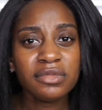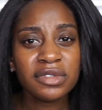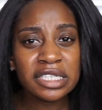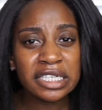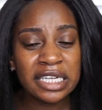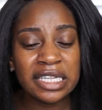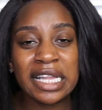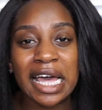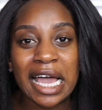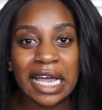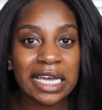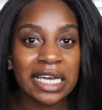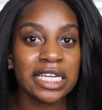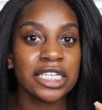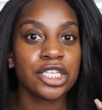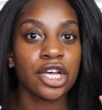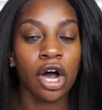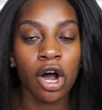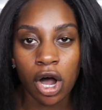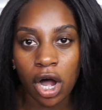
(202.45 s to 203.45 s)
And that gets
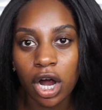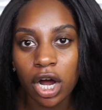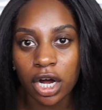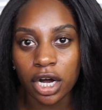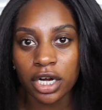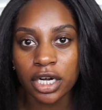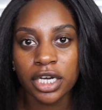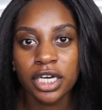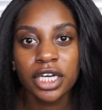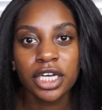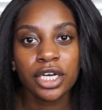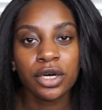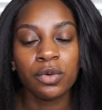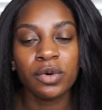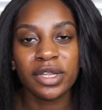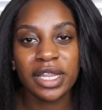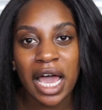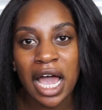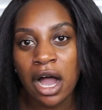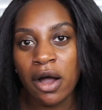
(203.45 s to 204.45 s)
hard
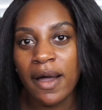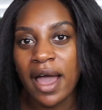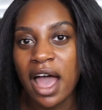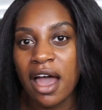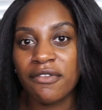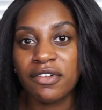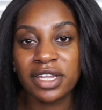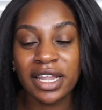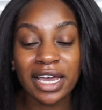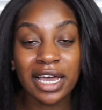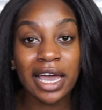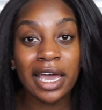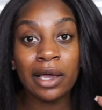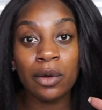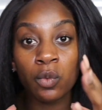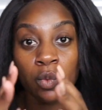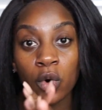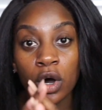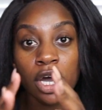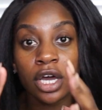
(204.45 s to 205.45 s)
without having like a
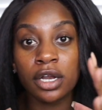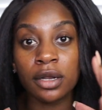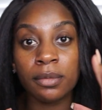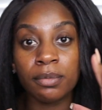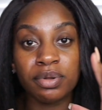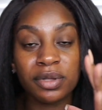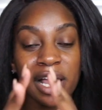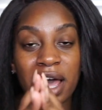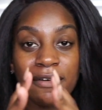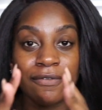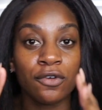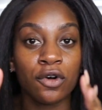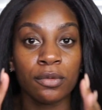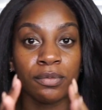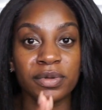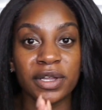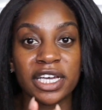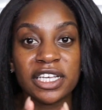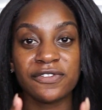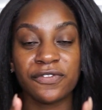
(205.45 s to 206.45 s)
one platform
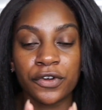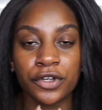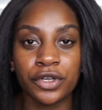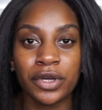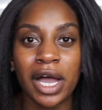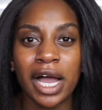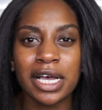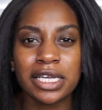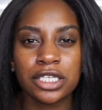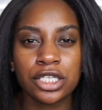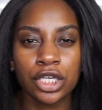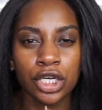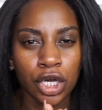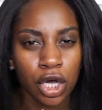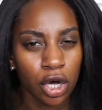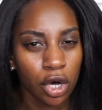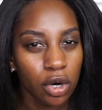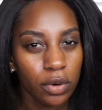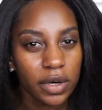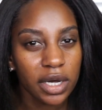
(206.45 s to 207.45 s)
place for you guys to
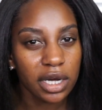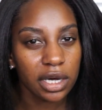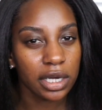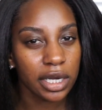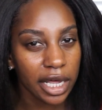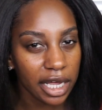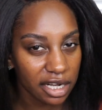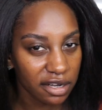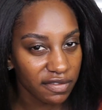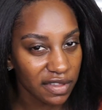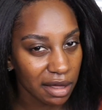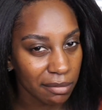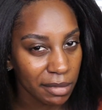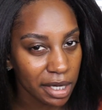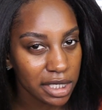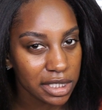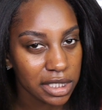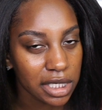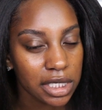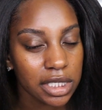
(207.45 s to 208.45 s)
go and connect, if that
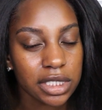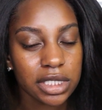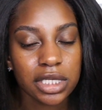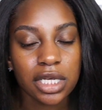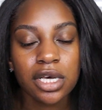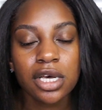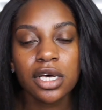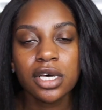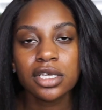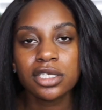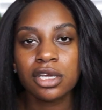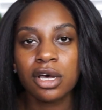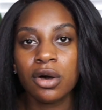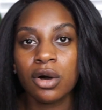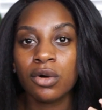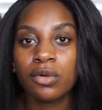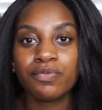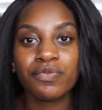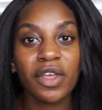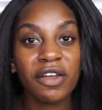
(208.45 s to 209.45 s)
makes sense.
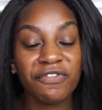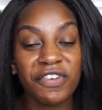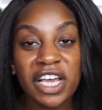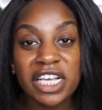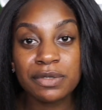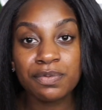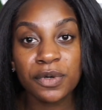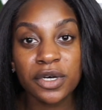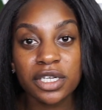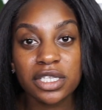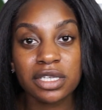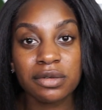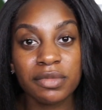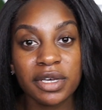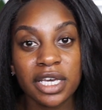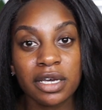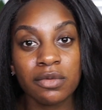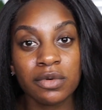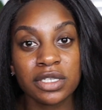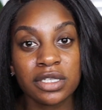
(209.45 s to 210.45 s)
So Facebook to
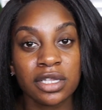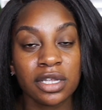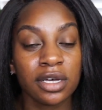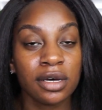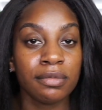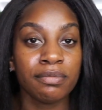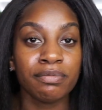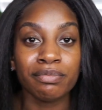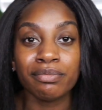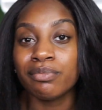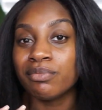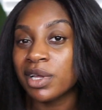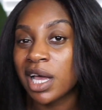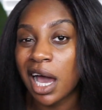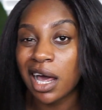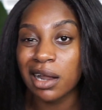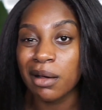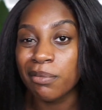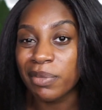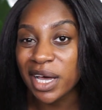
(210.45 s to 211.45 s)
me was the
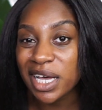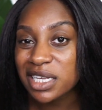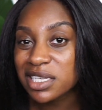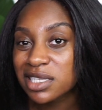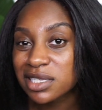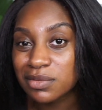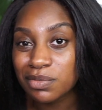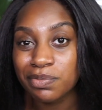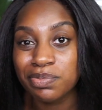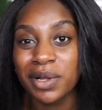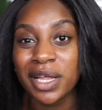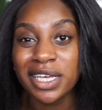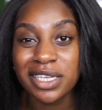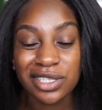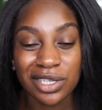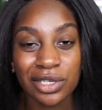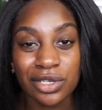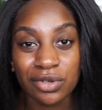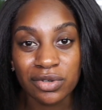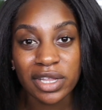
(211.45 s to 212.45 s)
kind of best place
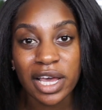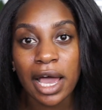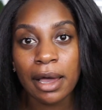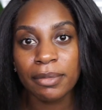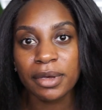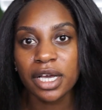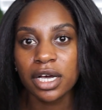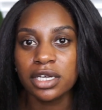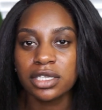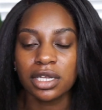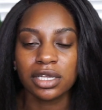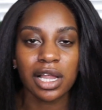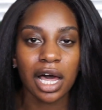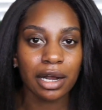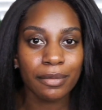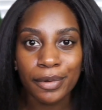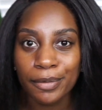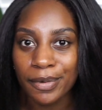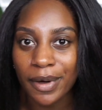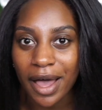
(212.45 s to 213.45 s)
to do that, because a lot
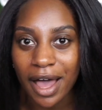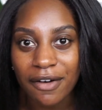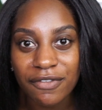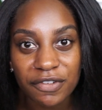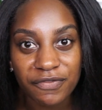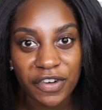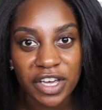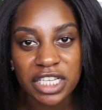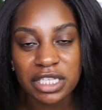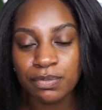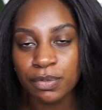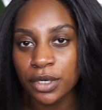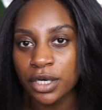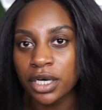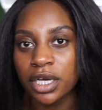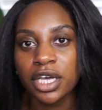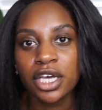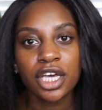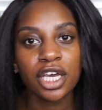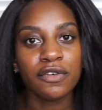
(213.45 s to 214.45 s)
of people have a Facebook.
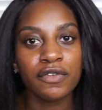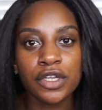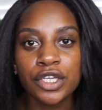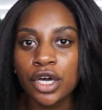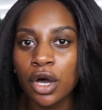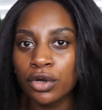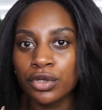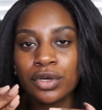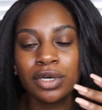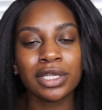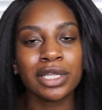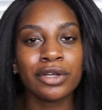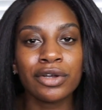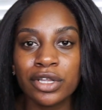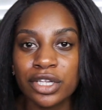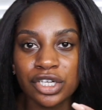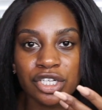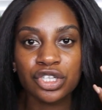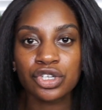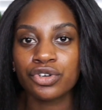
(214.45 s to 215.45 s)
If you don't, you can literally
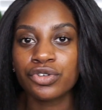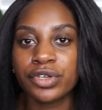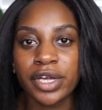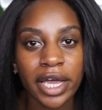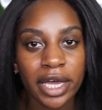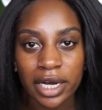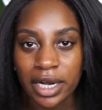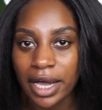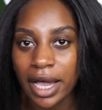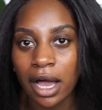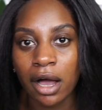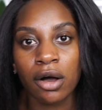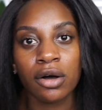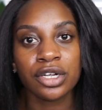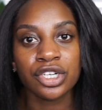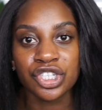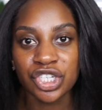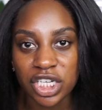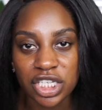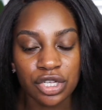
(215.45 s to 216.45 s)
just create an account
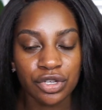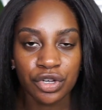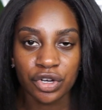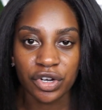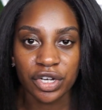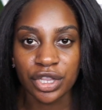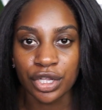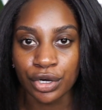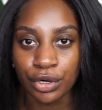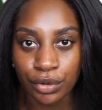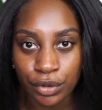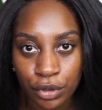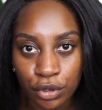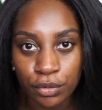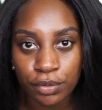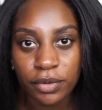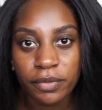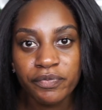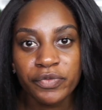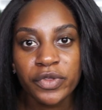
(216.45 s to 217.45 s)
just so you're in the
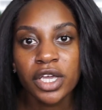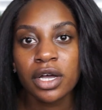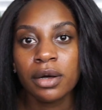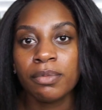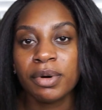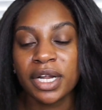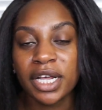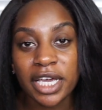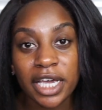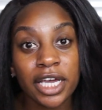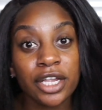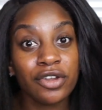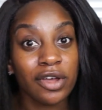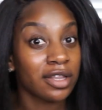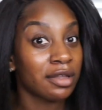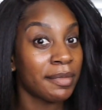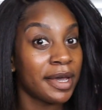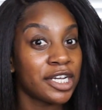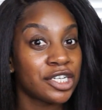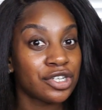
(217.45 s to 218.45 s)
group. But again, you have to
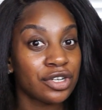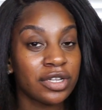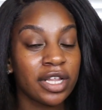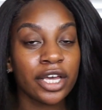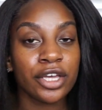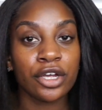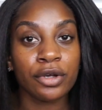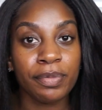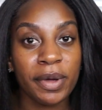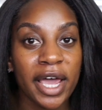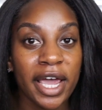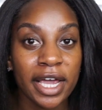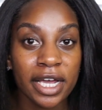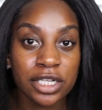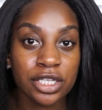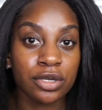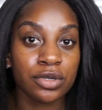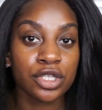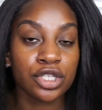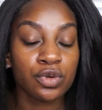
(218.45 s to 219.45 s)
make sure that you're paid.
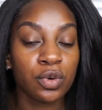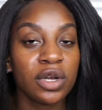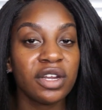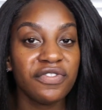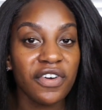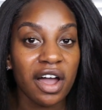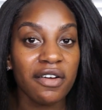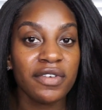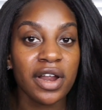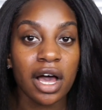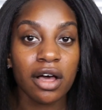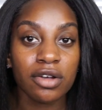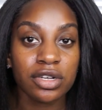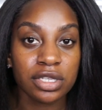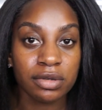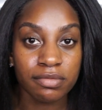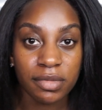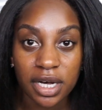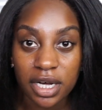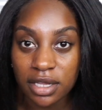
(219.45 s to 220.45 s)
So it's $25 a
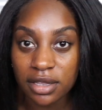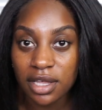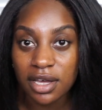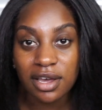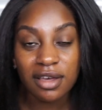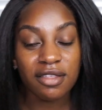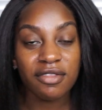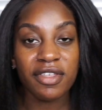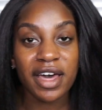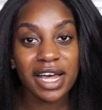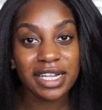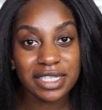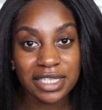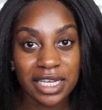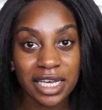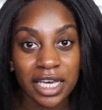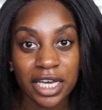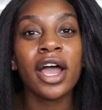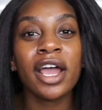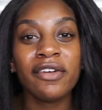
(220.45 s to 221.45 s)
month. That's
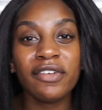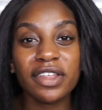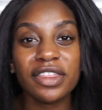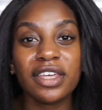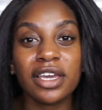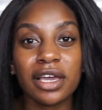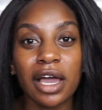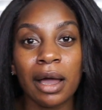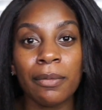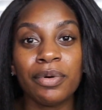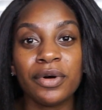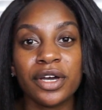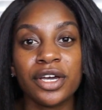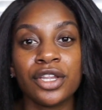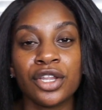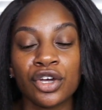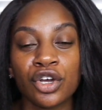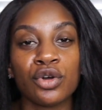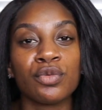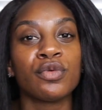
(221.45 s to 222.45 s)
it. Everything I put in
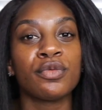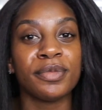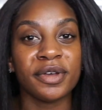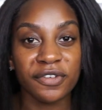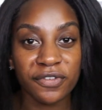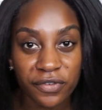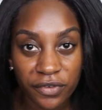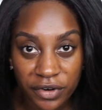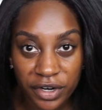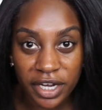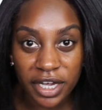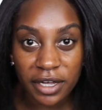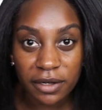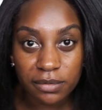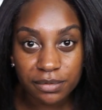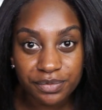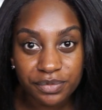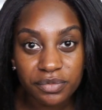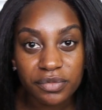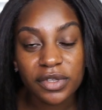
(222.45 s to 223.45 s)
the group will be free.
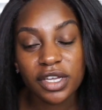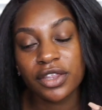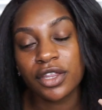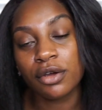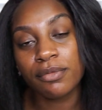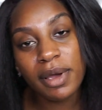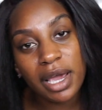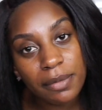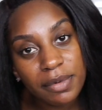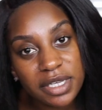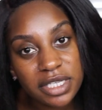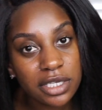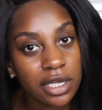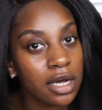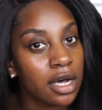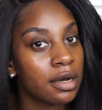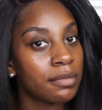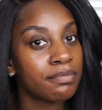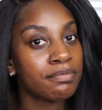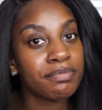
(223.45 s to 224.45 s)
There may be
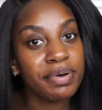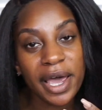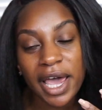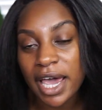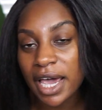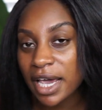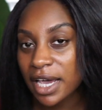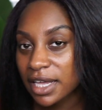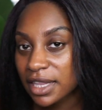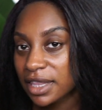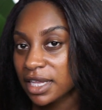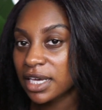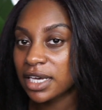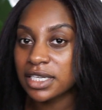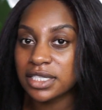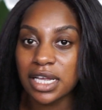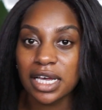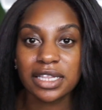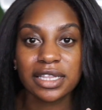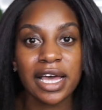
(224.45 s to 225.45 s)
some paid things
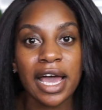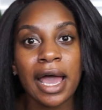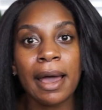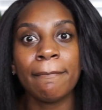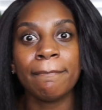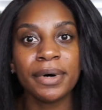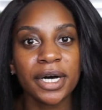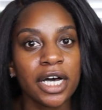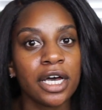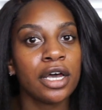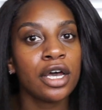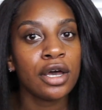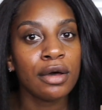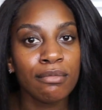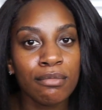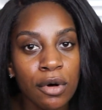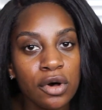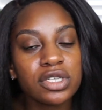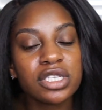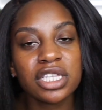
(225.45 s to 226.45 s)
like that, but
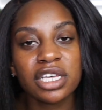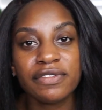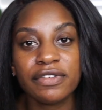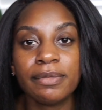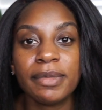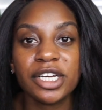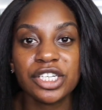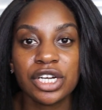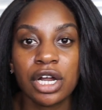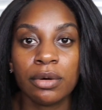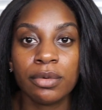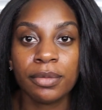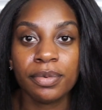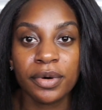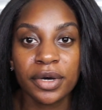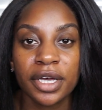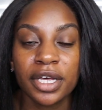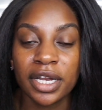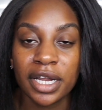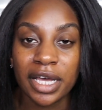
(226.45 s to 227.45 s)
most of the information I'll be
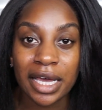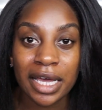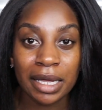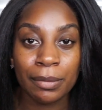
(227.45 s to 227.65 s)
putting